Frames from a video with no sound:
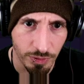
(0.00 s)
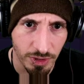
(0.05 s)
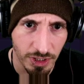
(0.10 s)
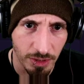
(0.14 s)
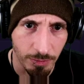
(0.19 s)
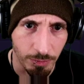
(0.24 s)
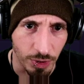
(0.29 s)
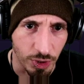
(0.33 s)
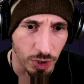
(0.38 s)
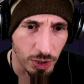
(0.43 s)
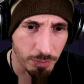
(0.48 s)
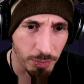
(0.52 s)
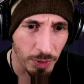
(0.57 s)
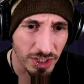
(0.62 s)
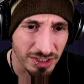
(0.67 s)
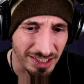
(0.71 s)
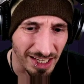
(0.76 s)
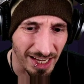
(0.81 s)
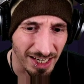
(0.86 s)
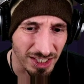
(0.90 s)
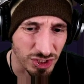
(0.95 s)
you there. But
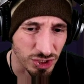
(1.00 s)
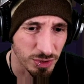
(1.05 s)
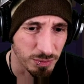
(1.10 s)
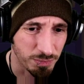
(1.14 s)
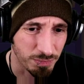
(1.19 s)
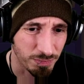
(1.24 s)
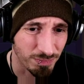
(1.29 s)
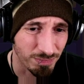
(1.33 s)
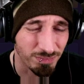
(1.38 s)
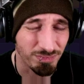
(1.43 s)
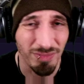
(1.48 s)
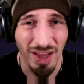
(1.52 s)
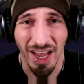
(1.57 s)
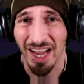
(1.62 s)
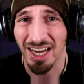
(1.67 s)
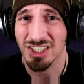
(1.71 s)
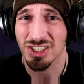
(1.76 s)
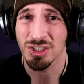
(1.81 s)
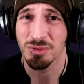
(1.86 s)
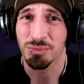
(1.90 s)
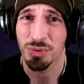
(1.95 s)
Cookbart's actually
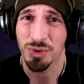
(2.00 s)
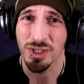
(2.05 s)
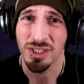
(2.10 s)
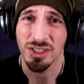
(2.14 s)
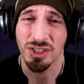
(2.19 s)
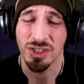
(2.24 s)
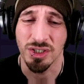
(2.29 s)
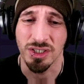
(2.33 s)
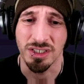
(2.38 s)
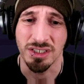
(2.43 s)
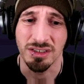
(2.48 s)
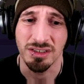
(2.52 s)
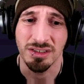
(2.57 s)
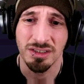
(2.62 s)
pretty good.